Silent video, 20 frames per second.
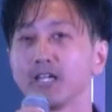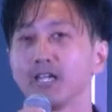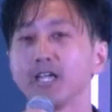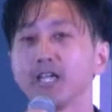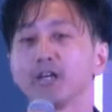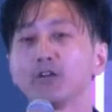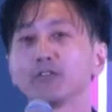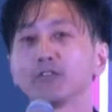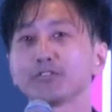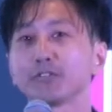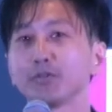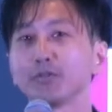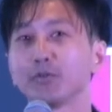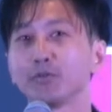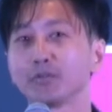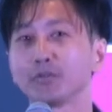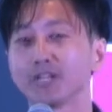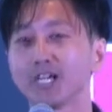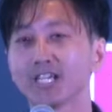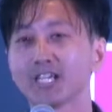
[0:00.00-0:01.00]
And also
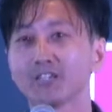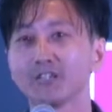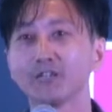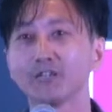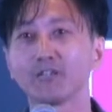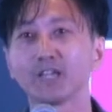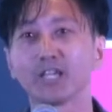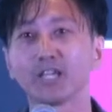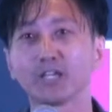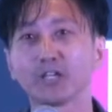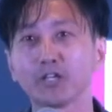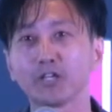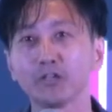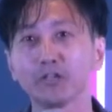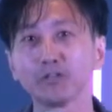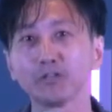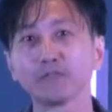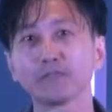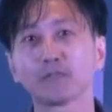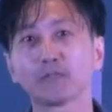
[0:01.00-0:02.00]
would like to thank
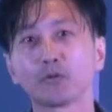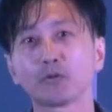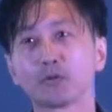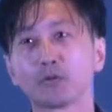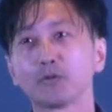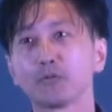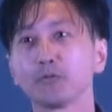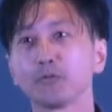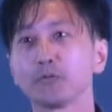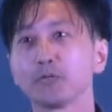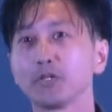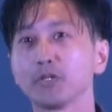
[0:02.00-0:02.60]
you for,